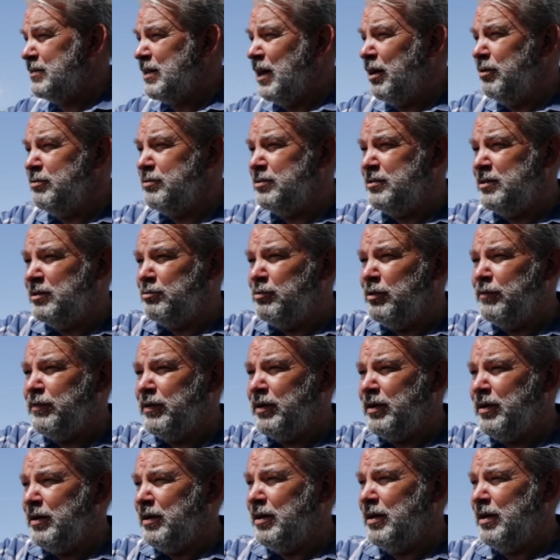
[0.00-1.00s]
down to the
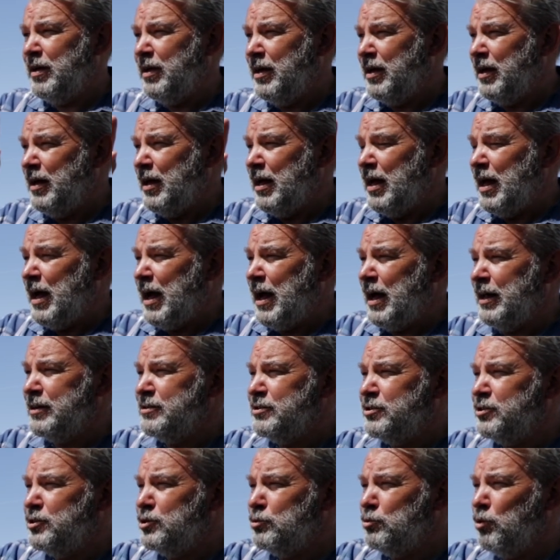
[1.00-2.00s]
river
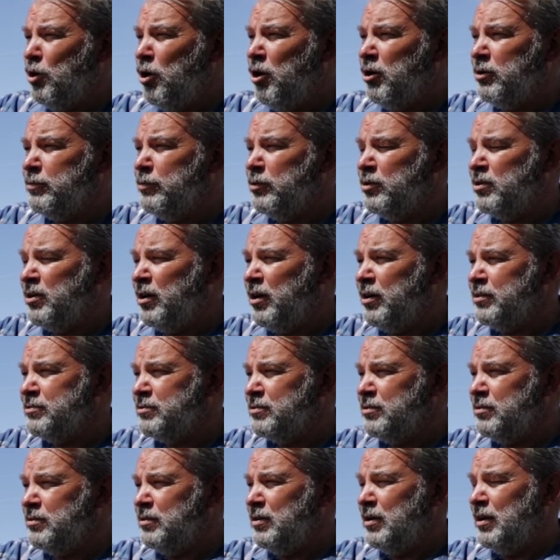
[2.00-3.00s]
and to Ogmore
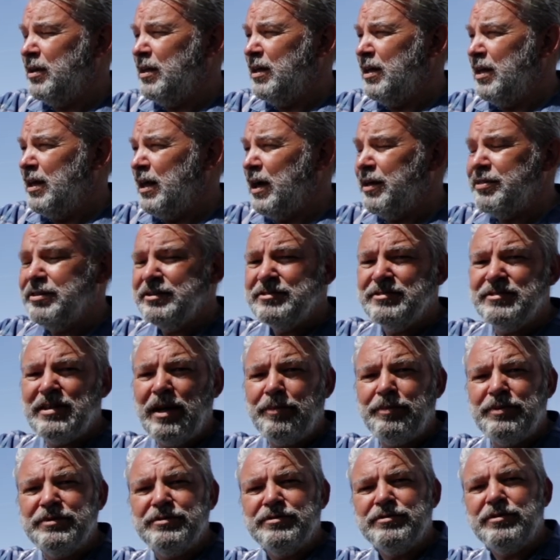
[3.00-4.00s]
Castle and the
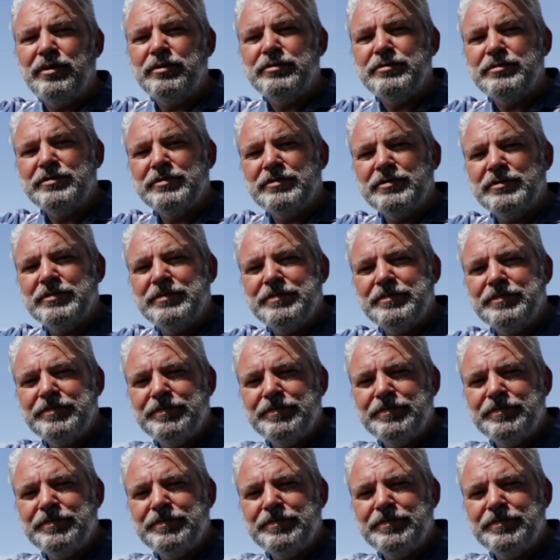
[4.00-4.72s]
stepping stones.